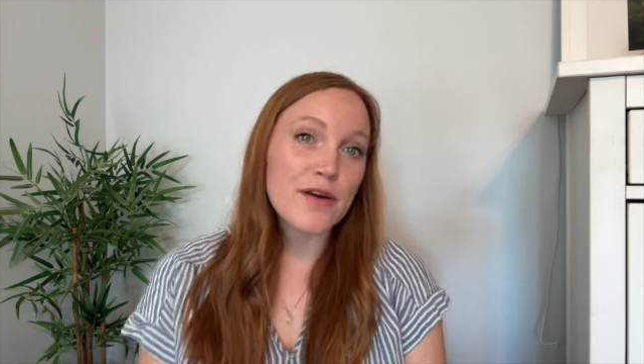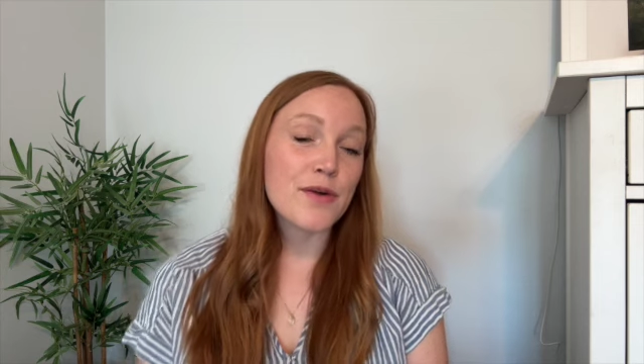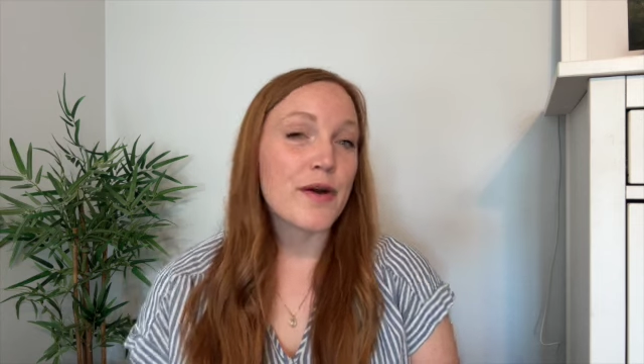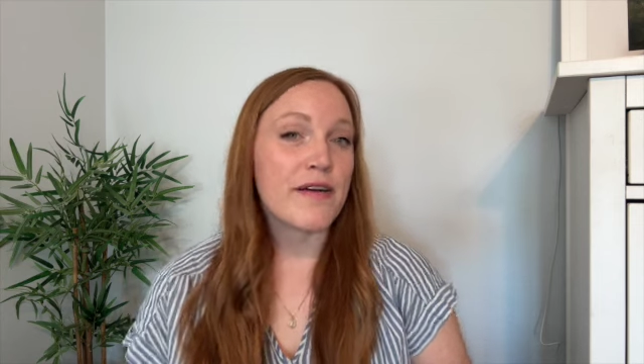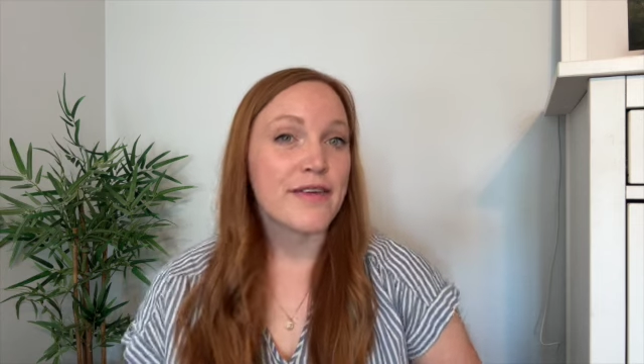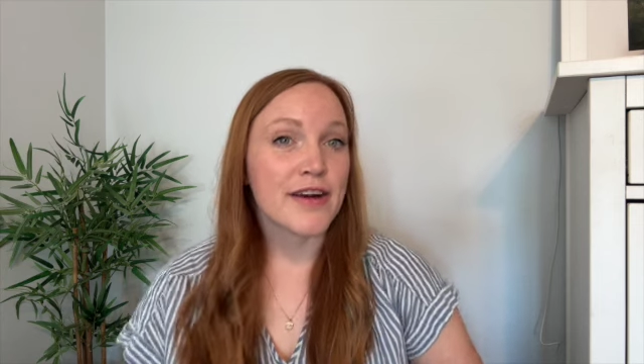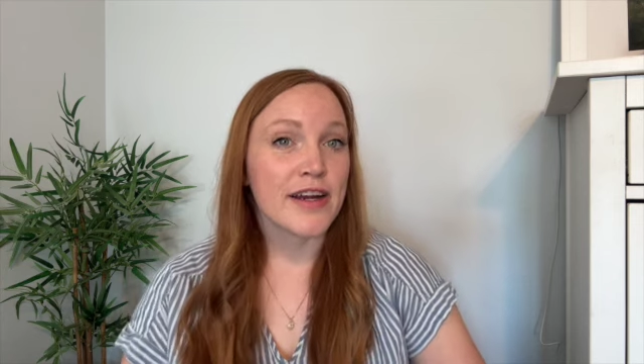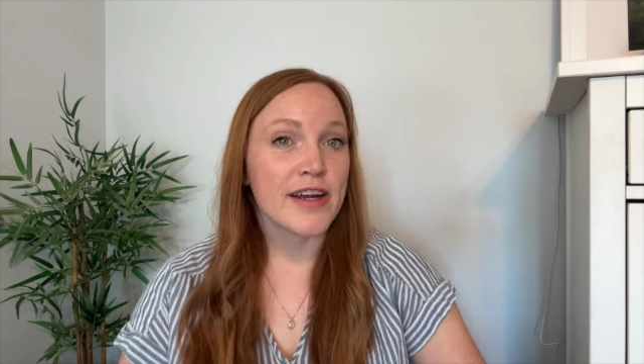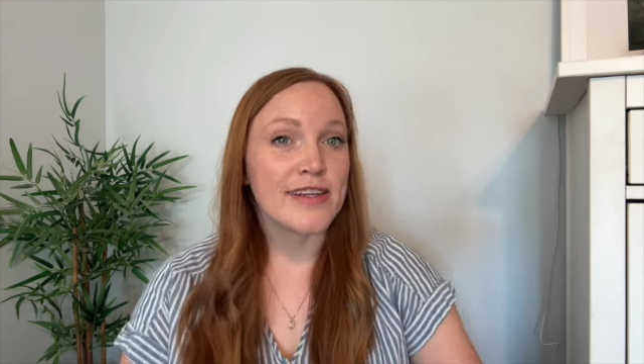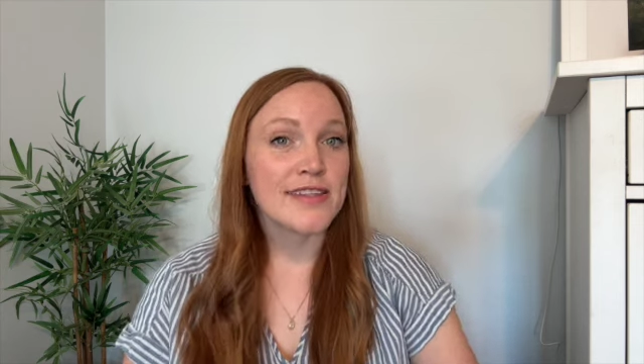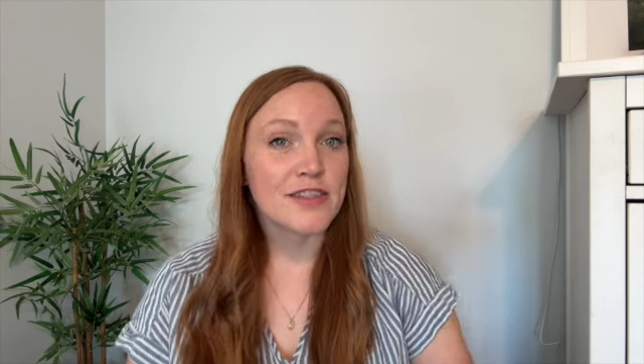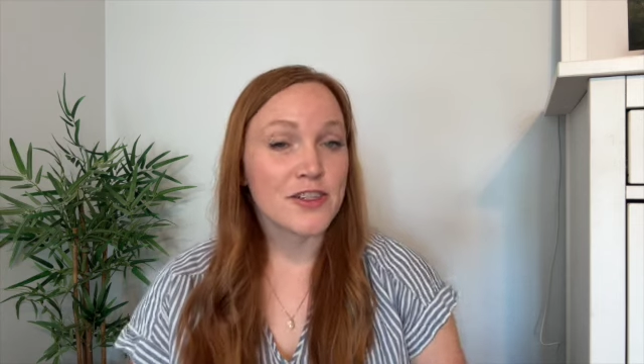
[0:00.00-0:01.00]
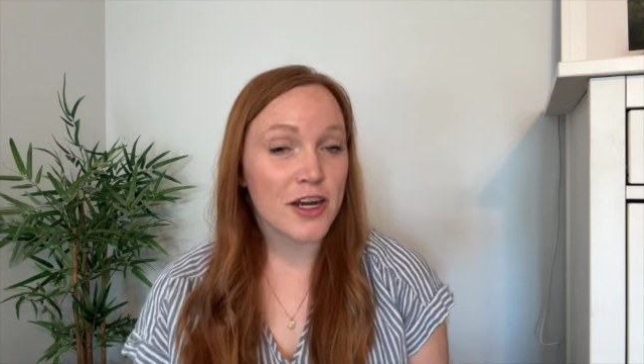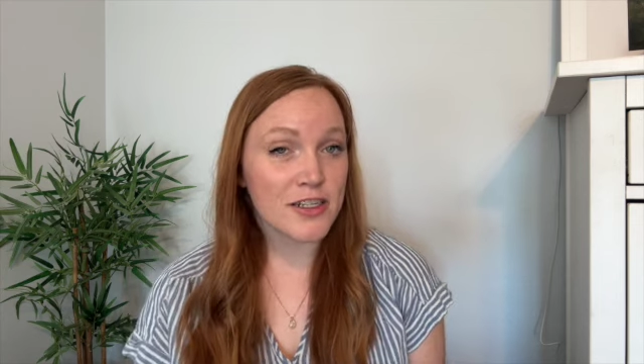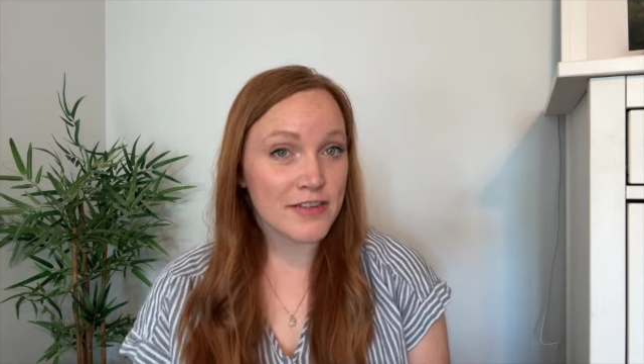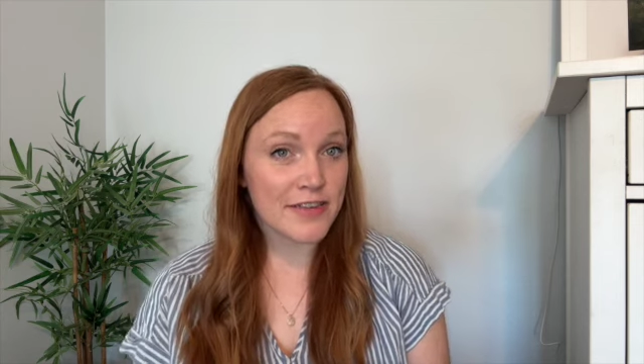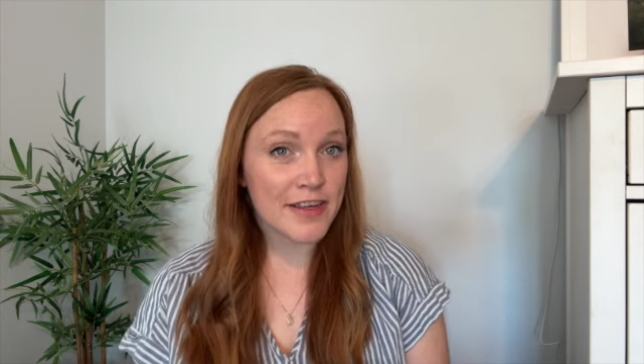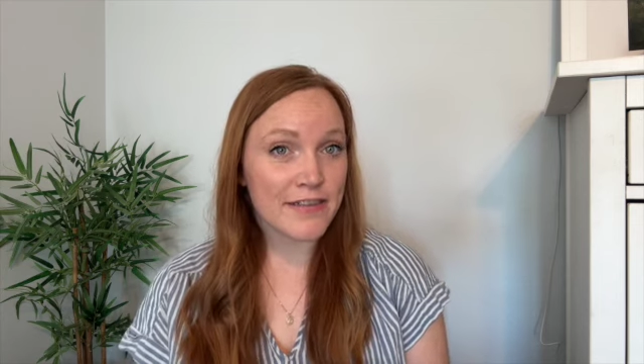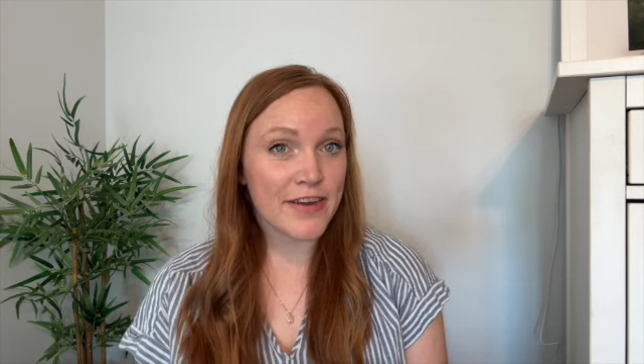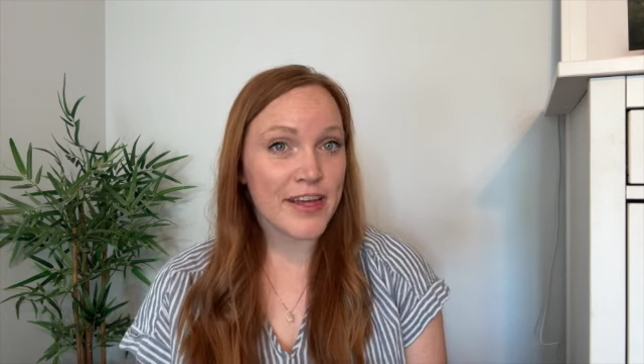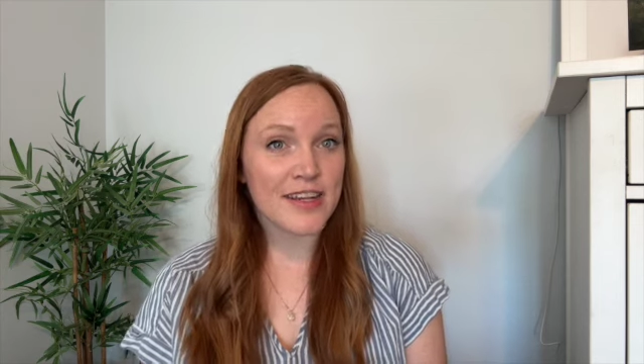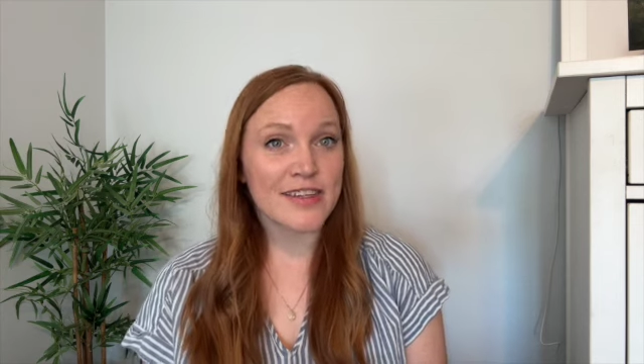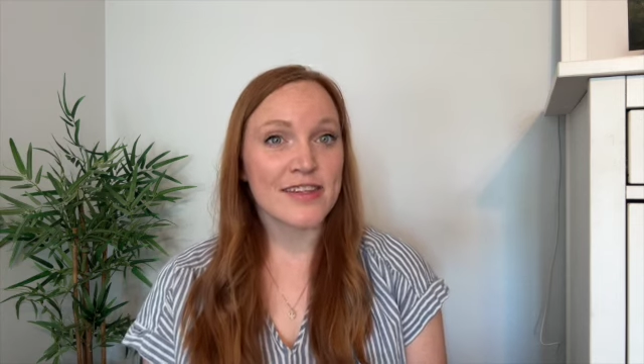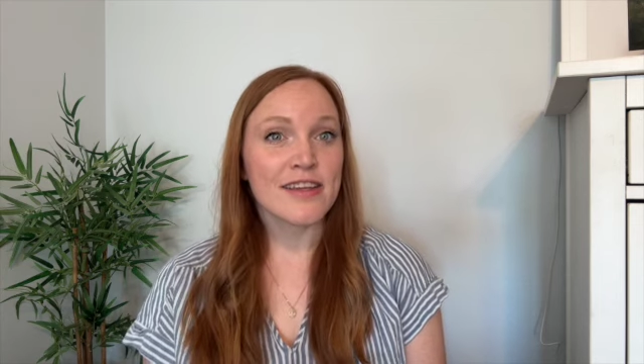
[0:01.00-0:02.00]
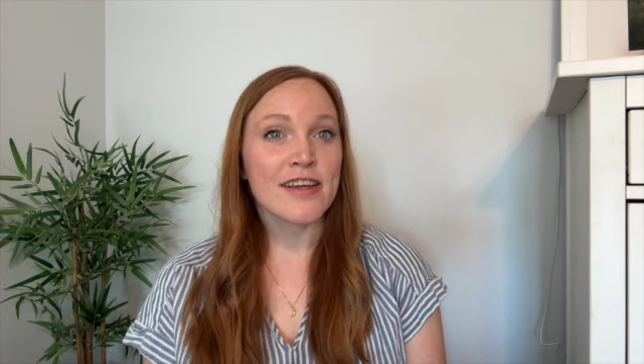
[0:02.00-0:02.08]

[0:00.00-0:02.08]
whoever is in charge of the event,